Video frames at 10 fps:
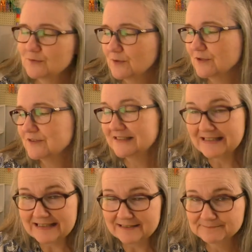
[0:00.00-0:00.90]
We'll
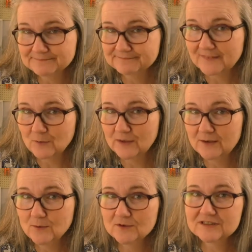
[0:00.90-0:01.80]
see. We
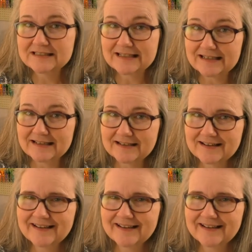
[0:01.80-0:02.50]
will see.